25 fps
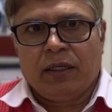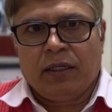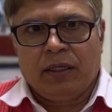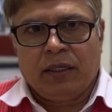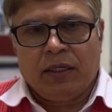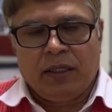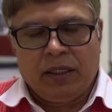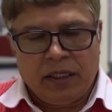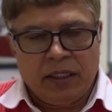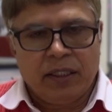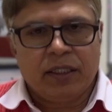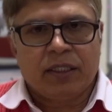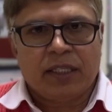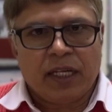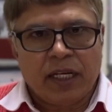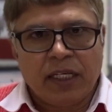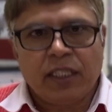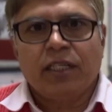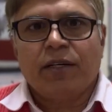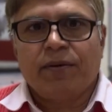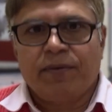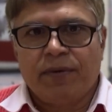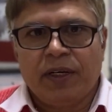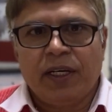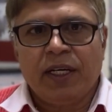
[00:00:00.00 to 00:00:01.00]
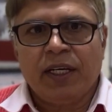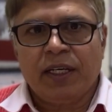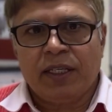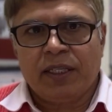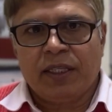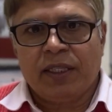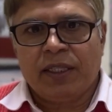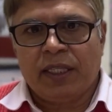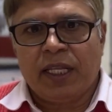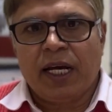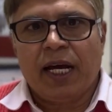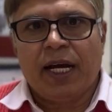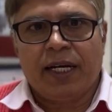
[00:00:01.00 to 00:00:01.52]
in such a way
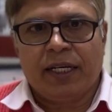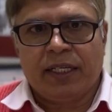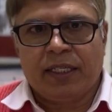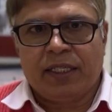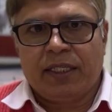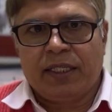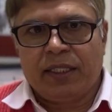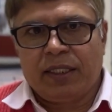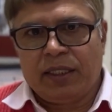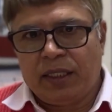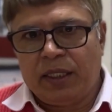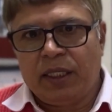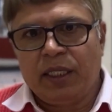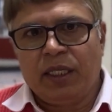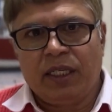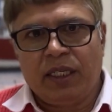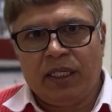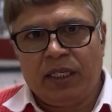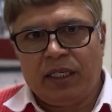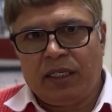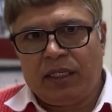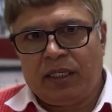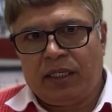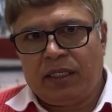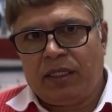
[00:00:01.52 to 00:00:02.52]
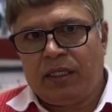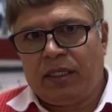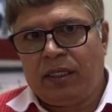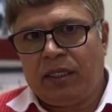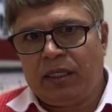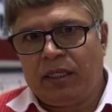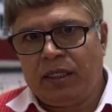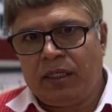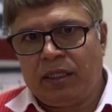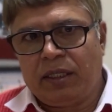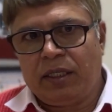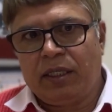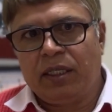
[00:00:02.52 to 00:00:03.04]
that
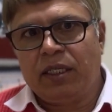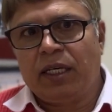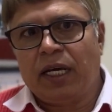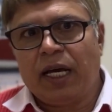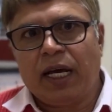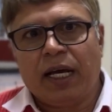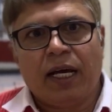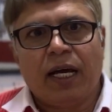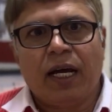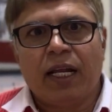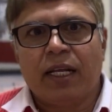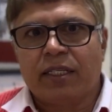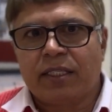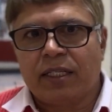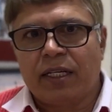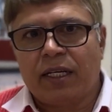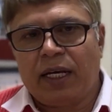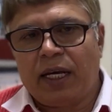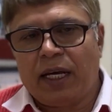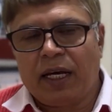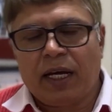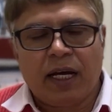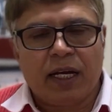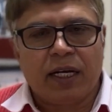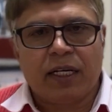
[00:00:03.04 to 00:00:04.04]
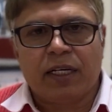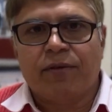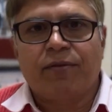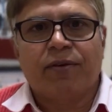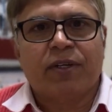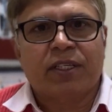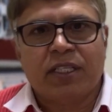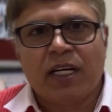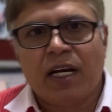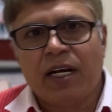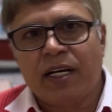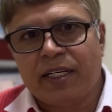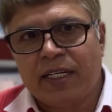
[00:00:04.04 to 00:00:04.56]
the angle
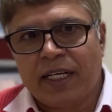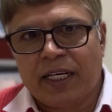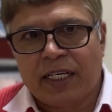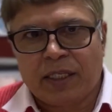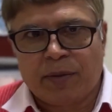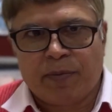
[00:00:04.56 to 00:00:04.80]
reversal takes